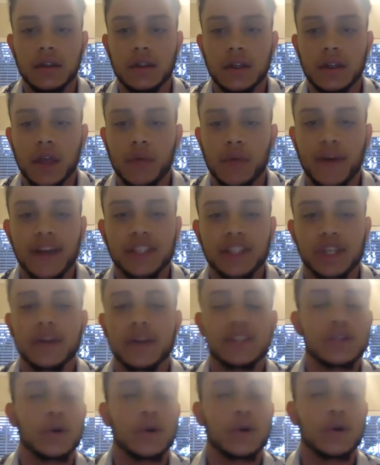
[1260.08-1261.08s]
Right? So
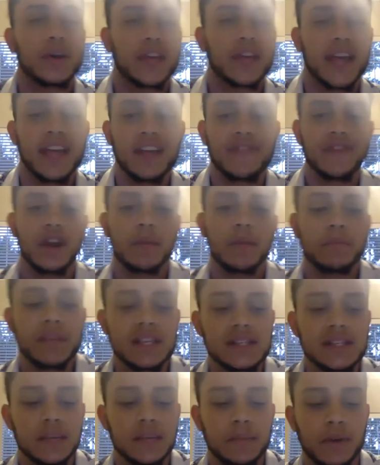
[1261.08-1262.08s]
it's okay if you're
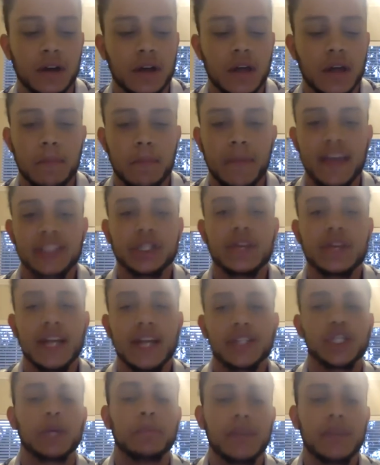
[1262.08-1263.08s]
busy, but make sure that
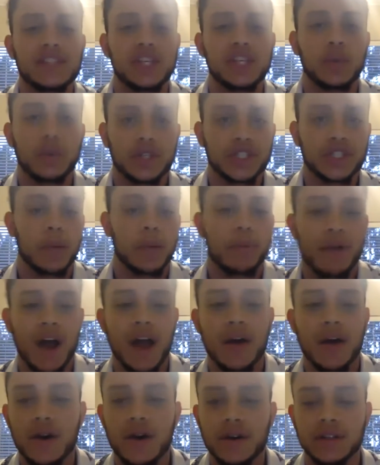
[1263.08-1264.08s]
you're busy with your
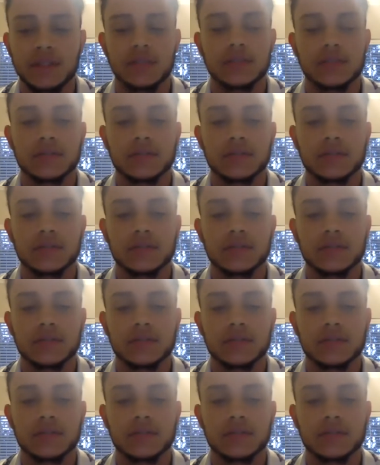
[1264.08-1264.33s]
priorities.